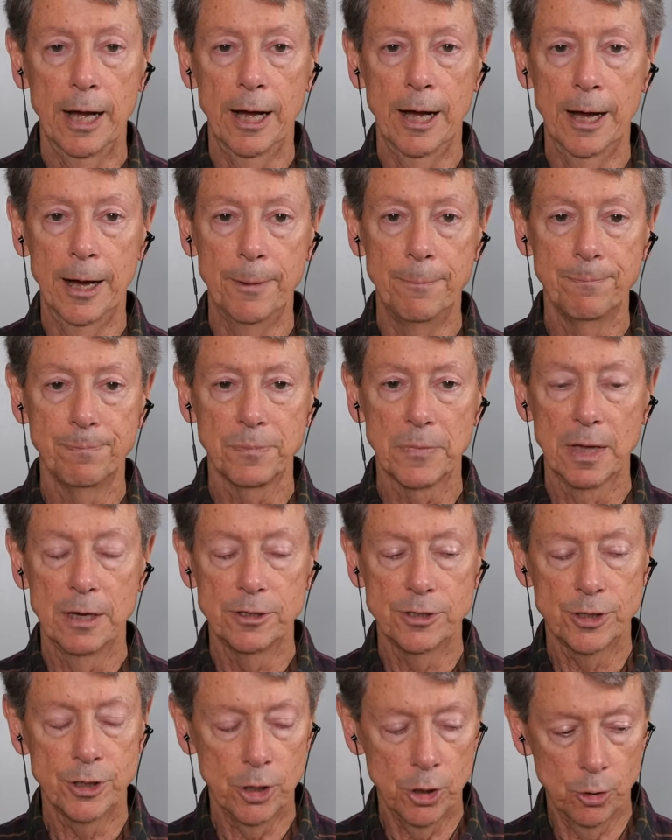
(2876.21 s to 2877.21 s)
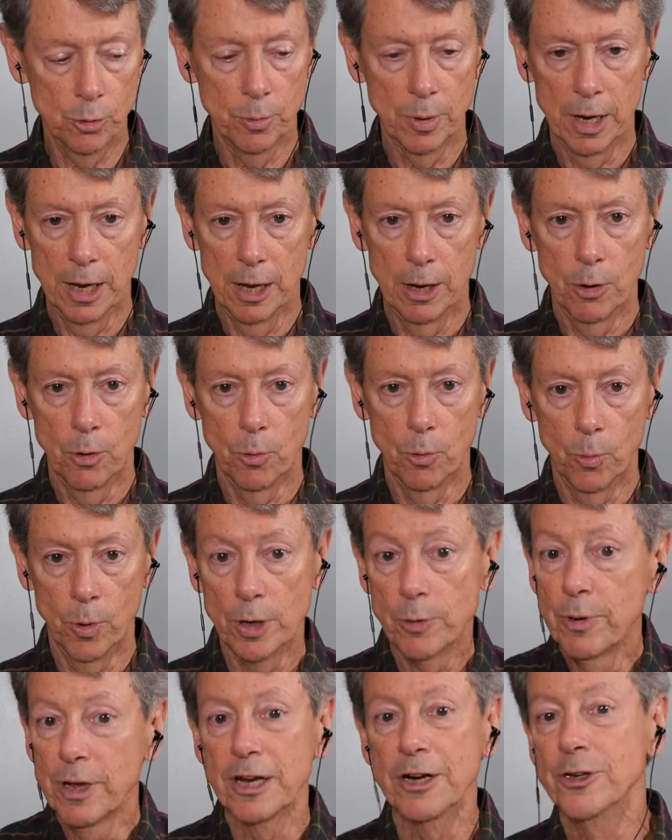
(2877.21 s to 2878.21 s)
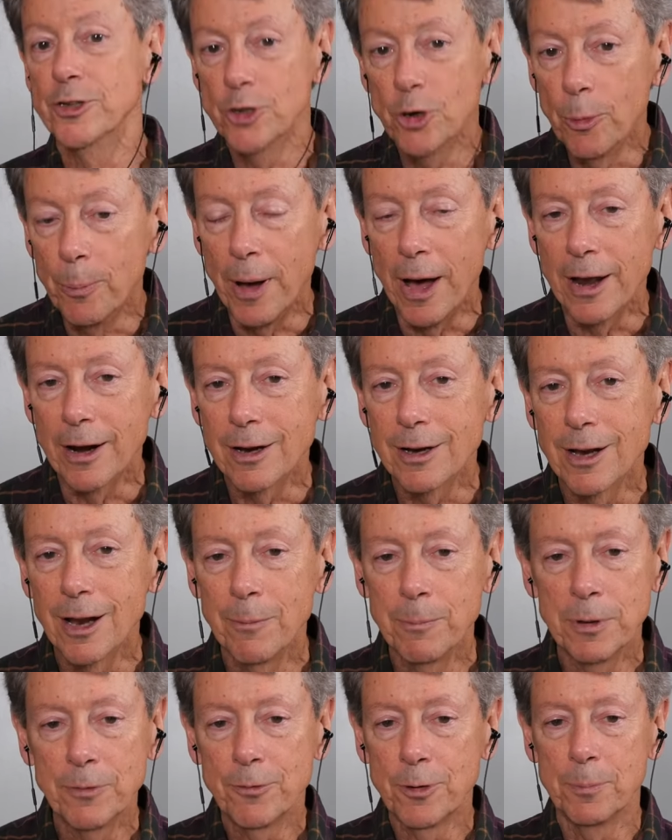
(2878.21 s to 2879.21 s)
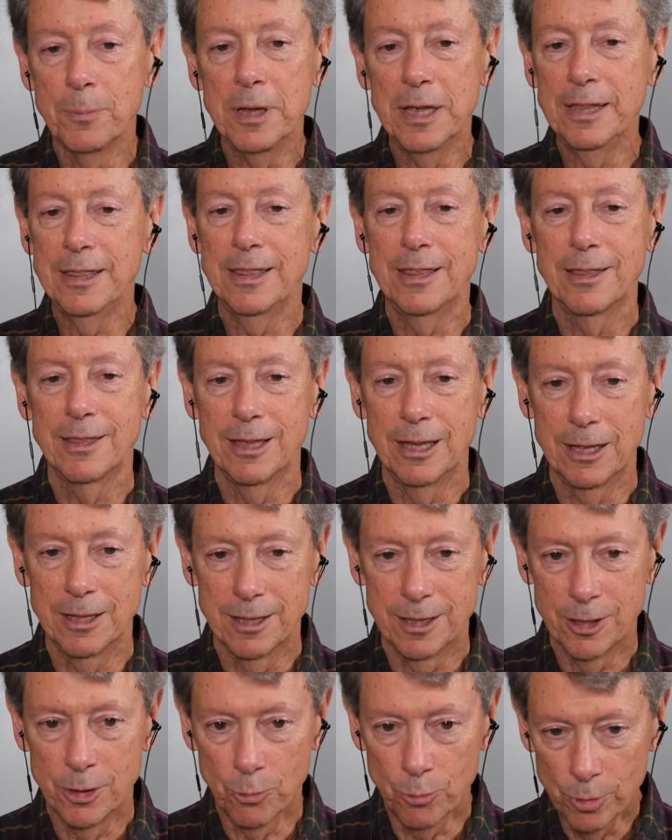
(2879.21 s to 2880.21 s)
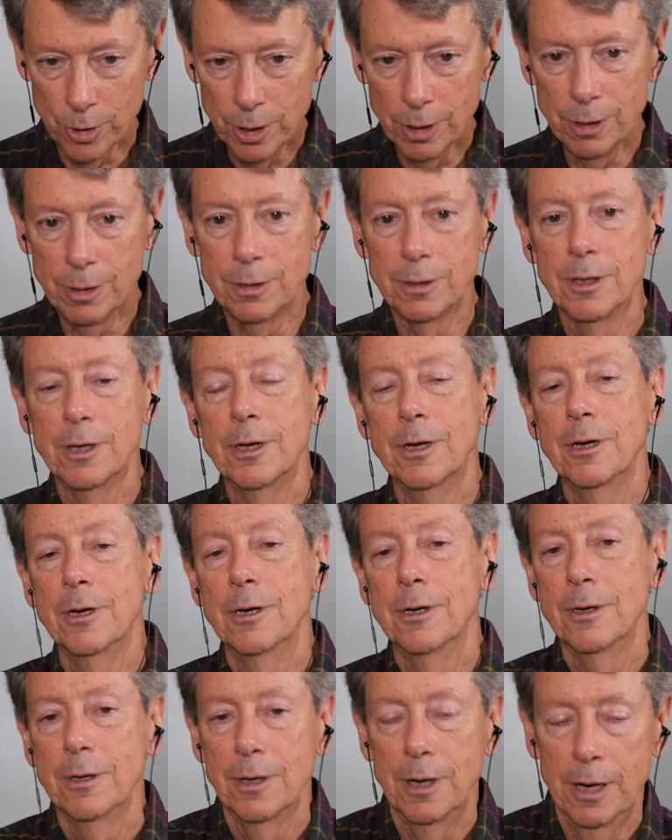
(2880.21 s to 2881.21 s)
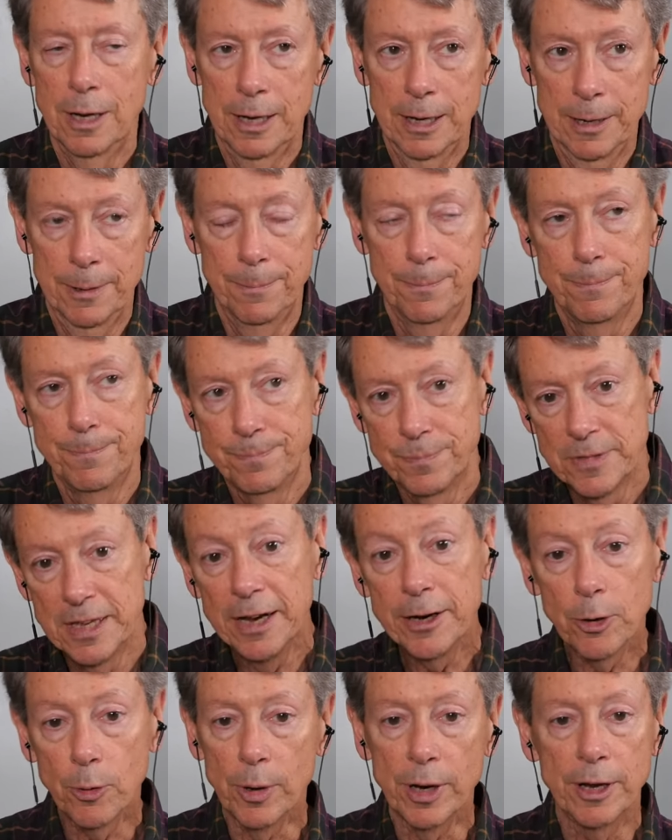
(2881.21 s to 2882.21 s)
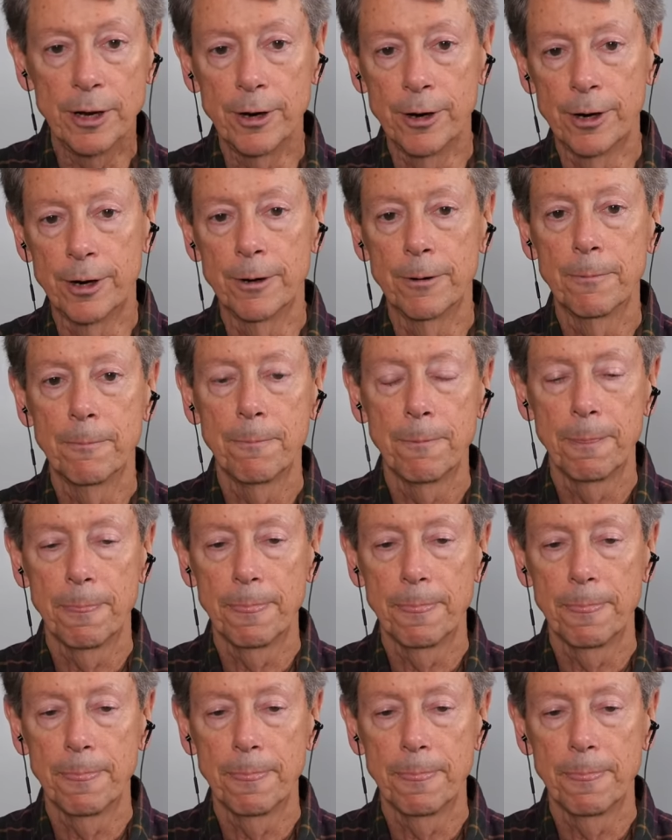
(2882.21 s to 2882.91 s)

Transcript: Uh, so, what are we going to do about it? I mean, for me, the real uh, takeaway here